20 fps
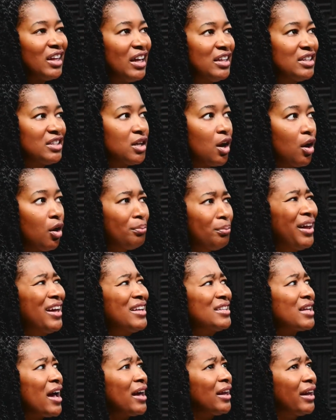And so,
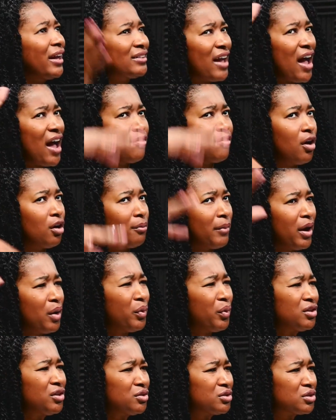plus, I like to have all my
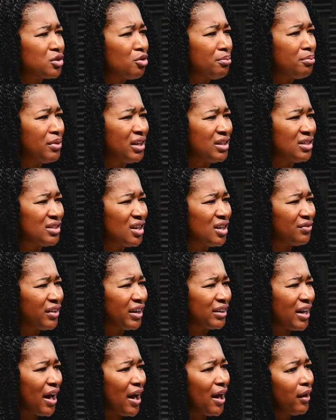windows open and stuff
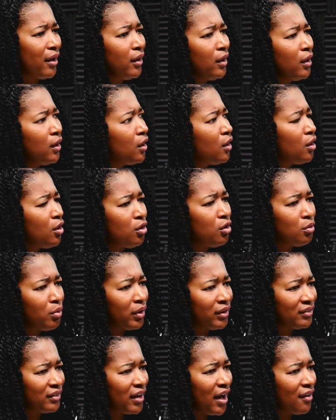like that. Mm-hmm. Who
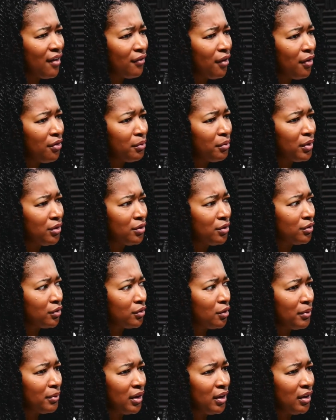wants to have all the windows
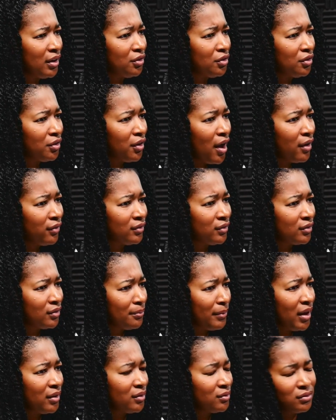open and your house is
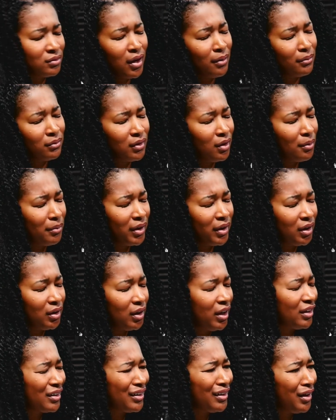a mess? Not yeah.
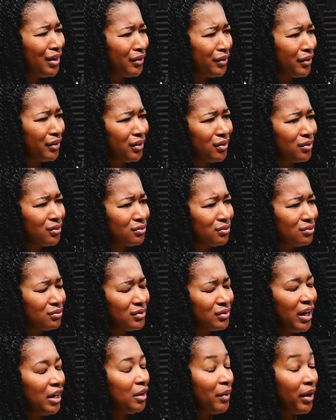nobody and cluttered and
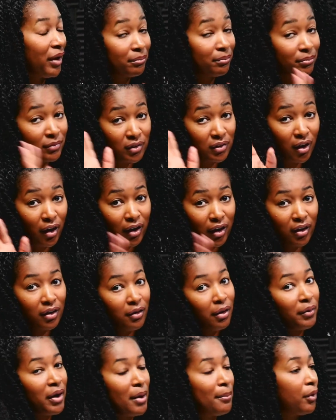anyway. Sorry,
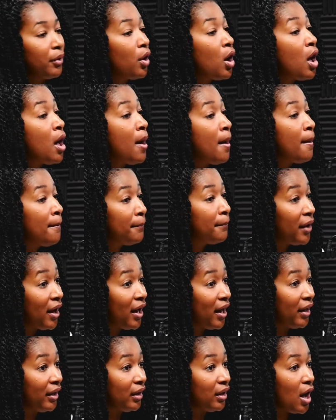yeah. a ramble.
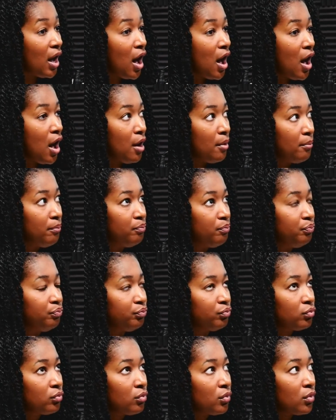But
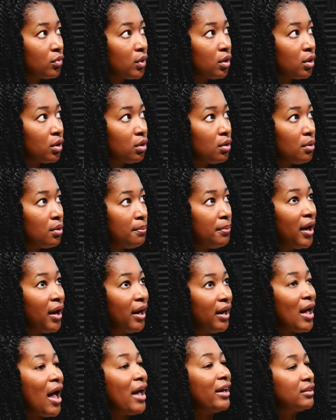um,
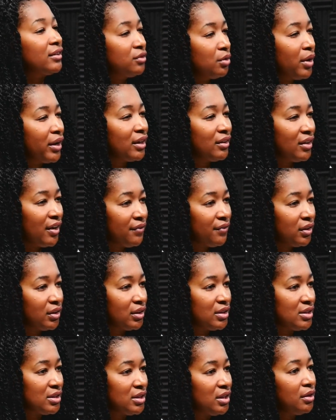but I so I could
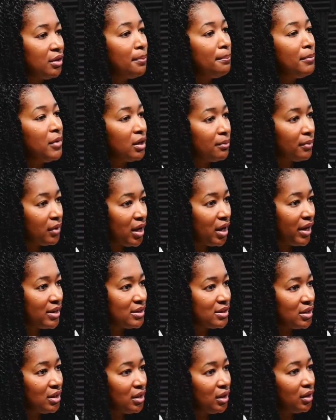definitely see
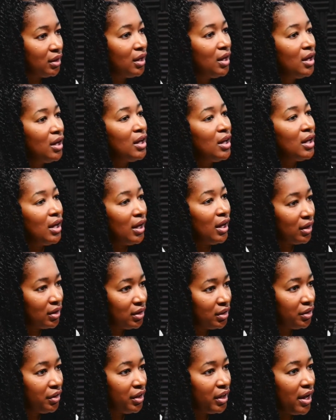minimalizing mm-hmm.
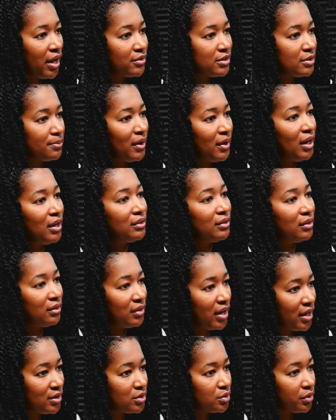and clearing out space
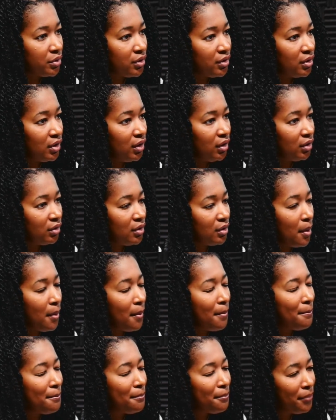and that sort of thing.
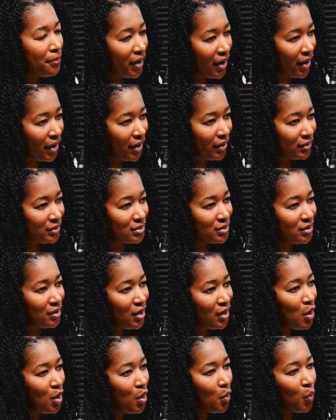Mm-hmm. But
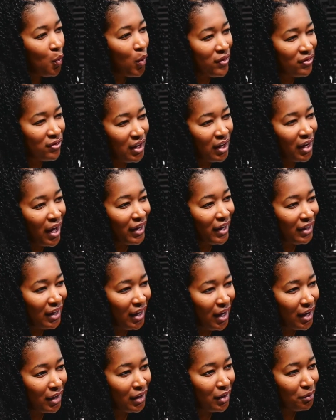one thing I
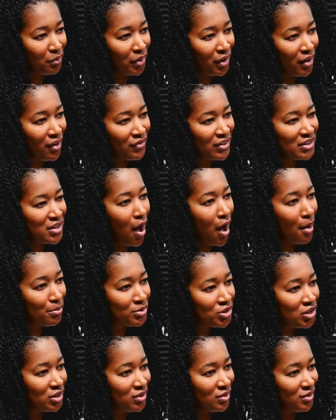can't get rid of is
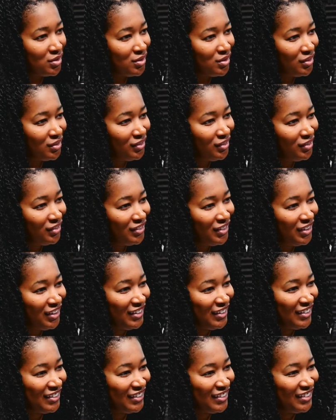options.
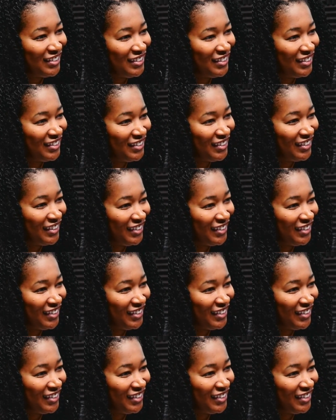Options.